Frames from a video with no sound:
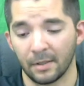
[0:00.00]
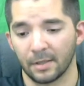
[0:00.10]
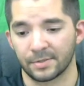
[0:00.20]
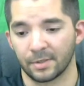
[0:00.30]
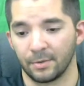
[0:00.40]

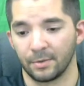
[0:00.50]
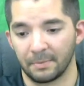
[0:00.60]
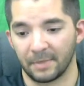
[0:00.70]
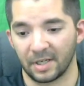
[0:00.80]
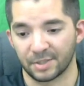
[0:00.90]
So in
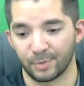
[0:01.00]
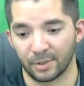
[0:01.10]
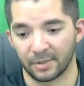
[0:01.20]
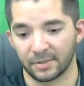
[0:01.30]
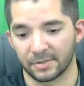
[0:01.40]
my
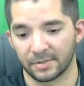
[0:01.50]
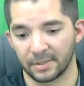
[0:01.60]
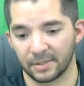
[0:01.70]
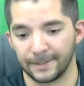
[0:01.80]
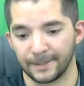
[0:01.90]
experience,
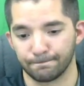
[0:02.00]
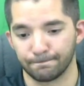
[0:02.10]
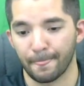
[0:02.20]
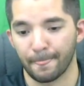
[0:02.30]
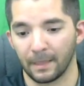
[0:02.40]

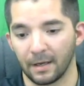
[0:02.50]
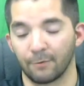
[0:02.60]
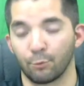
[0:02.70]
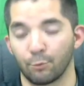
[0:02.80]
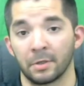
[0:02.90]

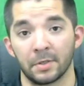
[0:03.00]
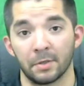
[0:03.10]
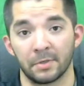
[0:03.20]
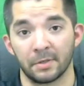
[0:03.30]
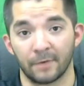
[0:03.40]
I've worked in
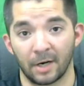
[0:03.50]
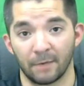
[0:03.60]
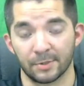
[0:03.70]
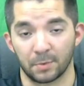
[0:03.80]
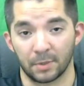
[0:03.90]
DoD
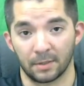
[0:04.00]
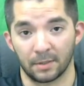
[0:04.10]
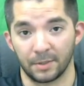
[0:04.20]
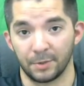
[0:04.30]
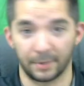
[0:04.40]
environments
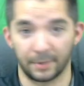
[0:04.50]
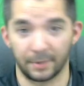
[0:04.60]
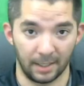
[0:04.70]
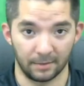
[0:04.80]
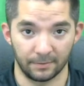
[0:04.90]
where you can't
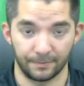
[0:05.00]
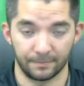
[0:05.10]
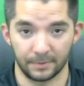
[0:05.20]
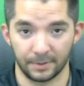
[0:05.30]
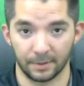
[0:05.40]
have
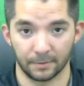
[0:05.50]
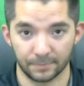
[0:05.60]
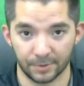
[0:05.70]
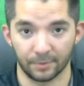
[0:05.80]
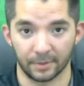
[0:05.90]

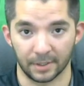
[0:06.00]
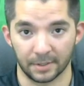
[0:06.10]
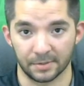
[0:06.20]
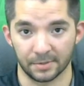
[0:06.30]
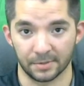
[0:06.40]
certain
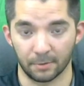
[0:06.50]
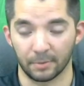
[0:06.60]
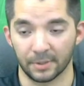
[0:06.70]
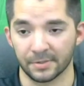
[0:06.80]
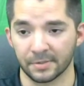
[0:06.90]
things in certain
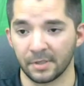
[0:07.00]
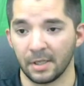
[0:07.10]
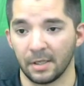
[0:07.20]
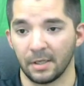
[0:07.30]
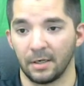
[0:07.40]
places.
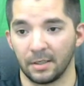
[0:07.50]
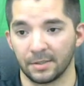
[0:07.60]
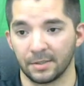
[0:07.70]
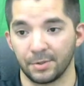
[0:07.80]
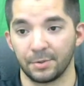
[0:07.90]

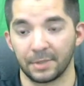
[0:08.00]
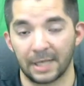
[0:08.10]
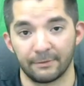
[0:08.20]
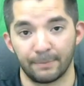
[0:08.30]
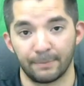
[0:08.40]
So you can
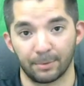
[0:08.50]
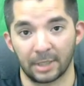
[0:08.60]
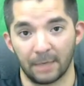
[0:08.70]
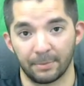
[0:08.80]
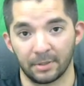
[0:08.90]
have a paper
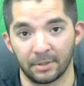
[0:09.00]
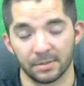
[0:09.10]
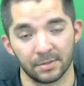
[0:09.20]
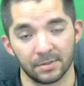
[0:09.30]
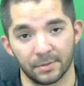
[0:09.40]
copy, and
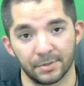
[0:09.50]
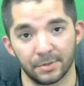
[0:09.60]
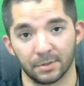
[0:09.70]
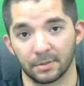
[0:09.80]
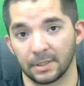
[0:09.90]
as long as
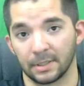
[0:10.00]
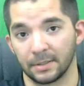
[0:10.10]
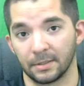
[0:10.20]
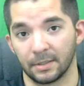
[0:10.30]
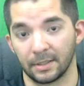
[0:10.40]
you're
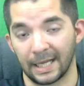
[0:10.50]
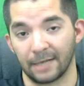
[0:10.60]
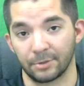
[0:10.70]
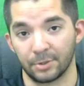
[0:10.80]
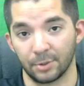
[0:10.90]

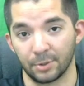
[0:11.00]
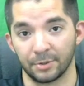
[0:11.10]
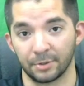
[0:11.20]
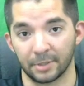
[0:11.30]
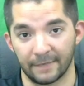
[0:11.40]
allowed to do it,
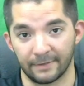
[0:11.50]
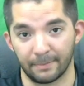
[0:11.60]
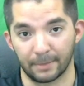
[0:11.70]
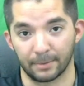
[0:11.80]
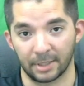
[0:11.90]
you can have that
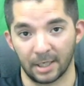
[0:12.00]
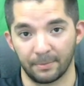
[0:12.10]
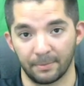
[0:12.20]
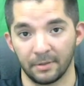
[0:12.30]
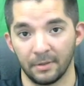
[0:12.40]
paper
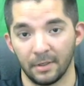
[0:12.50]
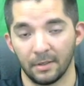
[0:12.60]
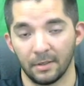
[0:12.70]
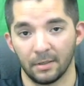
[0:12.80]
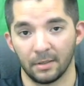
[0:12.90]
copy
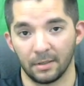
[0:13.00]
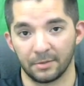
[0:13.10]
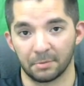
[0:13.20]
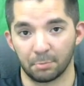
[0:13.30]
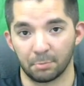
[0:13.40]

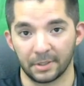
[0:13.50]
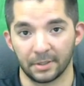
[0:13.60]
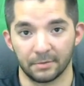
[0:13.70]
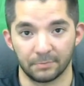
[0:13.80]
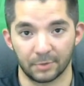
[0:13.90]
to bring
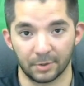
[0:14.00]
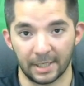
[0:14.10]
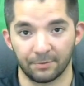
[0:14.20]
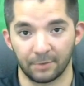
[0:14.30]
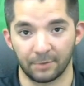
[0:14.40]
in to
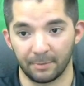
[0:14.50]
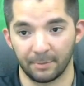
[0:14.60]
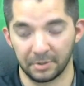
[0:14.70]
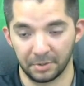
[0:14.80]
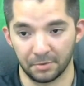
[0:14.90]
that environment
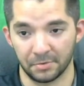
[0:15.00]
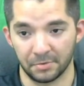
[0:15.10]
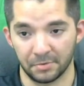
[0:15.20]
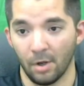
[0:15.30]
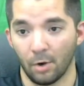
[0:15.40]
and use.
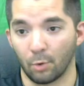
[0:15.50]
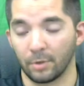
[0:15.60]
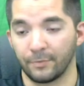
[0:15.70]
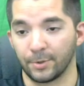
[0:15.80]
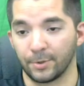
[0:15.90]
Or
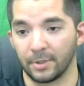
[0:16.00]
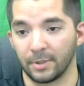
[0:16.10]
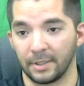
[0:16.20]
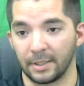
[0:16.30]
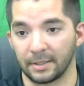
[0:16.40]
if you're
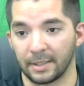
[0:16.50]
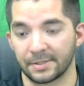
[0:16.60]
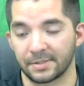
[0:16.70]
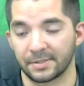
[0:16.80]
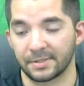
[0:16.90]
in a
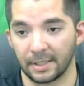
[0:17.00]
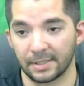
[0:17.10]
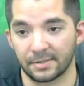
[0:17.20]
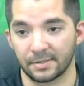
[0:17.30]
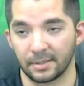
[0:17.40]
less
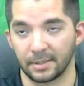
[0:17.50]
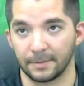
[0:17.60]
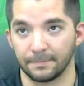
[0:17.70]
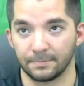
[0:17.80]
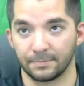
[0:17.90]

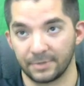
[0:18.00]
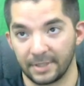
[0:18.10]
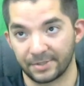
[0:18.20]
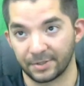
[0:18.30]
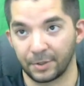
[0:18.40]

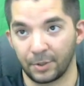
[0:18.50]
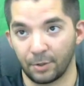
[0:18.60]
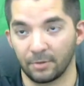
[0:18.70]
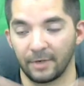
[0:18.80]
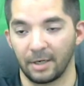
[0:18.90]

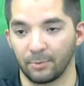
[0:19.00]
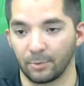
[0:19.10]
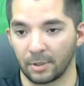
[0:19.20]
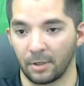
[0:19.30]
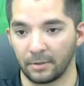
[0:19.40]
secure environment, we'll
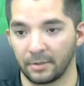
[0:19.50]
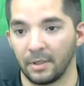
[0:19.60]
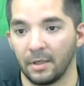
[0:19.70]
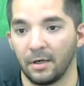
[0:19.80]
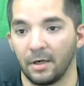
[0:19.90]
call it,
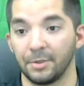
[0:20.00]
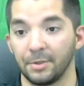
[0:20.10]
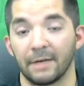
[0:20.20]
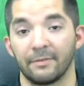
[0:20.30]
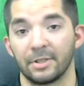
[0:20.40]
you
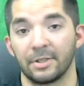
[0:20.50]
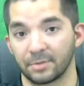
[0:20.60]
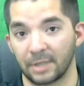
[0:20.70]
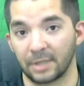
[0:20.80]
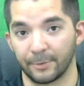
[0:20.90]
can have a digital
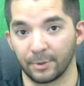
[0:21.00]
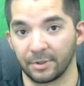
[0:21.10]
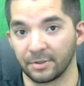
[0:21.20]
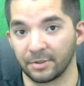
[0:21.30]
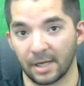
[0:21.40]
copy where you
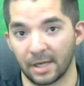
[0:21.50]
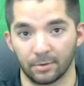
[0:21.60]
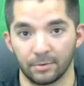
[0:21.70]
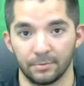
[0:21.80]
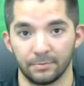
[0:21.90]
can just
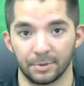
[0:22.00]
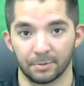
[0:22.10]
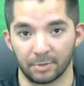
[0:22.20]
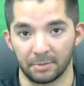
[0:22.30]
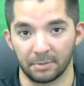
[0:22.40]
download your
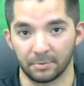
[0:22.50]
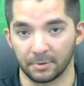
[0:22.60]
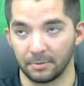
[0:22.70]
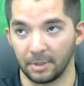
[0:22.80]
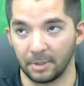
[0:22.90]

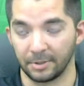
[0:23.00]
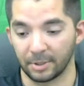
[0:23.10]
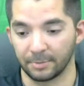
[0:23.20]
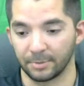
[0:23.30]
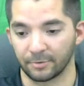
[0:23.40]

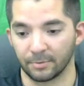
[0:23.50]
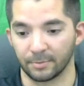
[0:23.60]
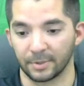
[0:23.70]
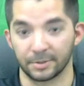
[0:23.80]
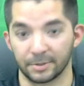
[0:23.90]
playbook from
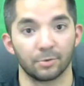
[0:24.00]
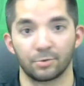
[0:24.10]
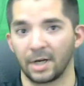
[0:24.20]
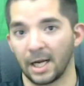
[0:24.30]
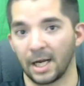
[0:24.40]
Google
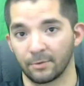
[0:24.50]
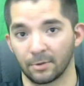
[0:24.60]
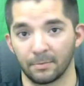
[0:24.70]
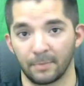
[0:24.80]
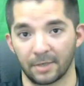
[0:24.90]
Drive
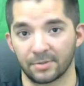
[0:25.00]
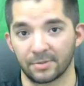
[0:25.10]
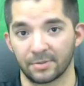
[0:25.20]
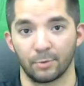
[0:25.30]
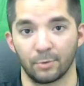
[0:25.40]
or
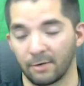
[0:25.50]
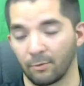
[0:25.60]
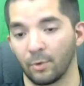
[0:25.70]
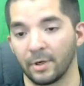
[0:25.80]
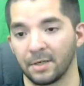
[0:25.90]
Microsoft OneDrive or
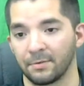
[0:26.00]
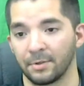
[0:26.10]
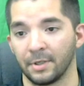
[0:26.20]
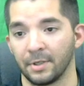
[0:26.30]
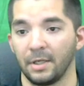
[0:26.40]

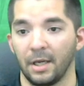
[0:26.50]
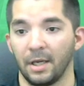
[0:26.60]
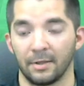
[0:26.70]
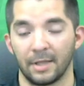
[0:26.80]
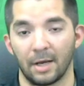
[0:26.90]
whatever,
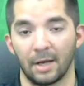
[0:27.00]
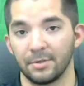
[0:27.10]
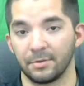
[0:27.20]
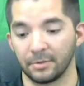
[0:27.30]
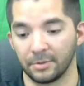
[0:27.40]
and then that way
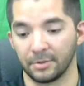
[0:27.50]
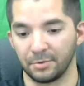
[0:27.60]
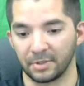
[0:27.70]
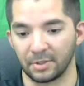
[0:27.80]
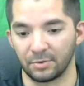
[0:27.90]
you
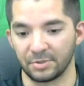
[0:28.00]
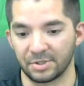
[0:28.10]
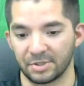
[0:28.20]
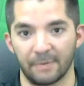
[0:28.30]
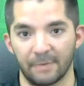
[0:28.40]
can literally just
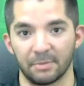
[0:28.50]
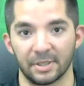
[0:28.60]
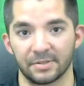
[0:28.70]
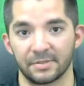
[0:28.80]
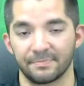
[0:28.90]
copy and
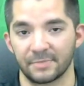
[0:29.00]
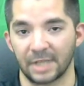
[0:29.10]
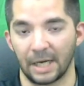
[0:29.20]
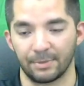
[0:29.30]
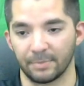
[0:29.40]
paste,
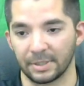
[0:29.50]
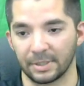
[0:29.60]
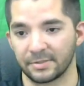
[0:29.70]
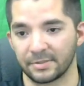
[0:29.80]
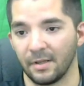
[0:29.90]

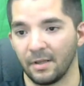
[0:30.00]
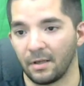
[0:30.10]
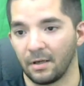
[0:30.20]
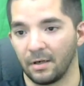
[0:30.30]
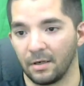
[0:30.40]

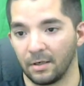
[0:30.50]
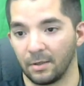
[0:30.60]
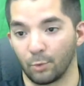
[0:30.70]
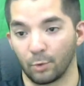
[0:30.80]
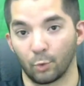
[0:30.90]

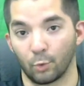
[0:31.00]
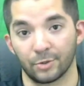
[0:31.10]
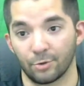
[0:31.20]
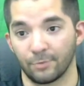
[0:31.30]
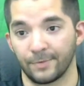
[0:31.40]
or
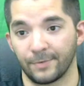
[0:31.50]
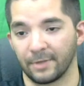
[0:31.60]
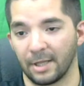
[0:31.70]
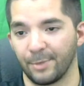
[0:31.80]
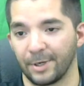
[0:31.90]
Control Find for
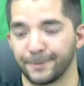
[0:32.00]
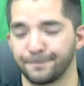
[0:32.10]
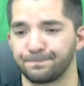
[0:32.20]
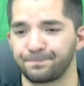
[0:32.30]
that matter.